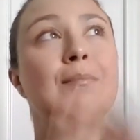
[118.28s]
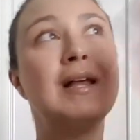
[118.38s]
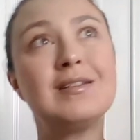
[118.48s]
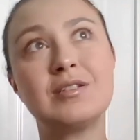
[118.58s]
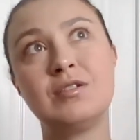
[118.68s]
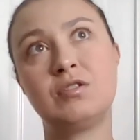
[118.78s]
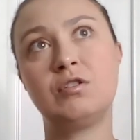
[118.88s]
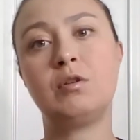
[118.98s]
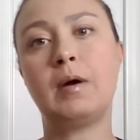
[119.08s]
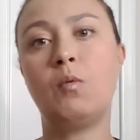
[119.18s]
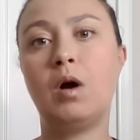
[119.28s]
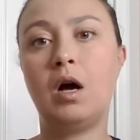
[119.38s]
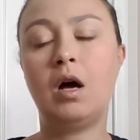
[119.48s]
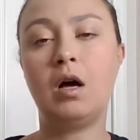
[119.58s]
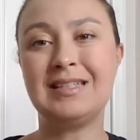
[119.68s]
And I'm less concerned about
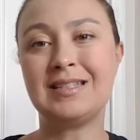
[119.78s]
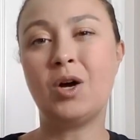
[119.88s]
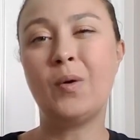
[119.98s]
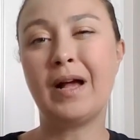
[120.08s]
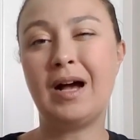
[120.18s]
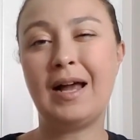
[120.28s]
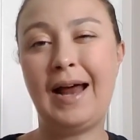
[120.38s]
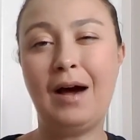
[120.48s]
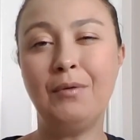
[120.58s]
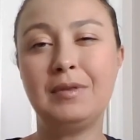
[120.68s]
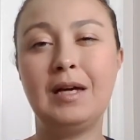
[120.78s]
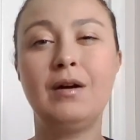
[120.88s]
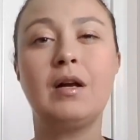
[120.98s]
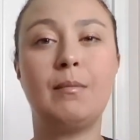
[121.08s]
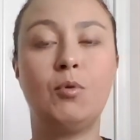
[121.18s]
what is going on out
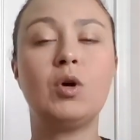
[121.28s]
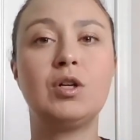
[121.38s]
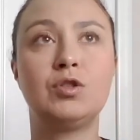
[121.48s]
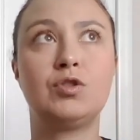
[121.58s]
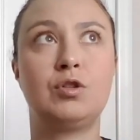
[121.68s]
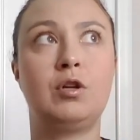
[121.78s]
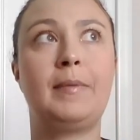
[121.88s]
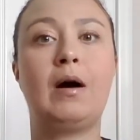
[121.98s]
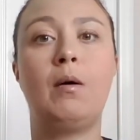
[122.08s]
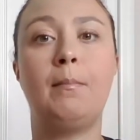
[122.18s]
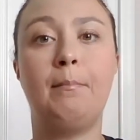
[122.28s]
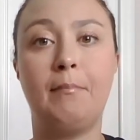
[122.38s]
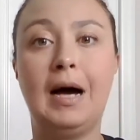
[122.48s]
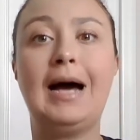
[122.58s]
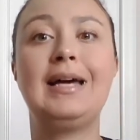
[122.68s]
there, and I'm more concerned about
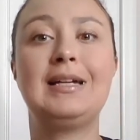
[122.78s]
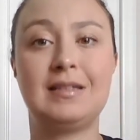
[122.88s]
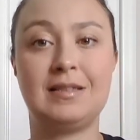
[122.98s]
my